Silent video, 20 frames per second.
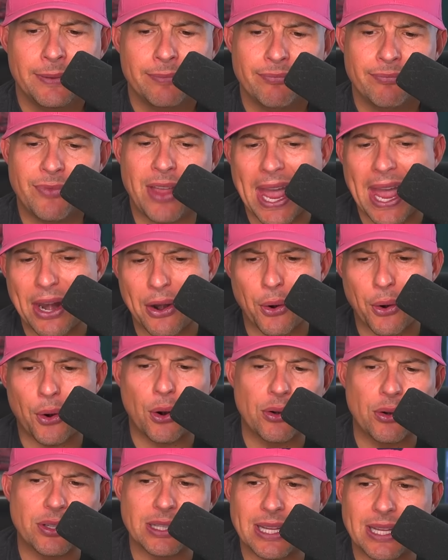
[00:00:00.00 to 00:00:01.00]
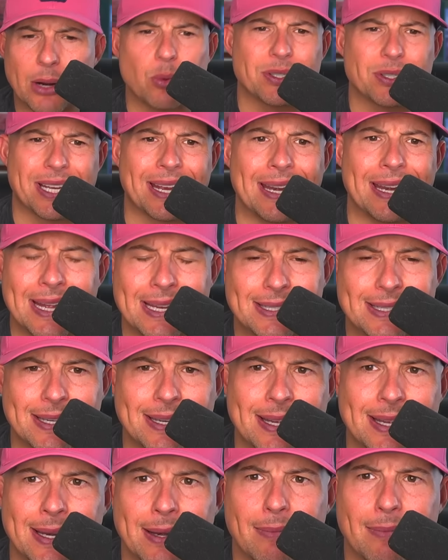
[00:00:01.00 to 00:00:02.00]
they had heard that there was like an
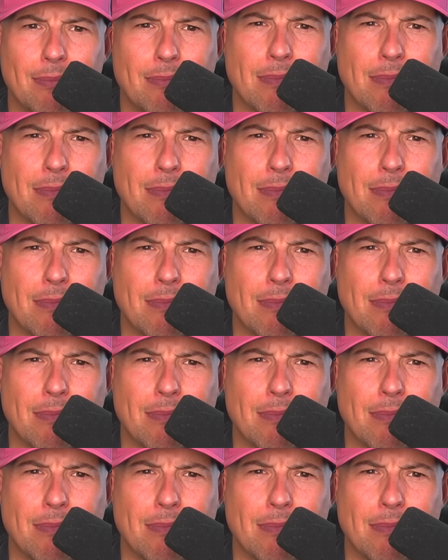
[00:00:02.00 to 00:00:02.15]
incident,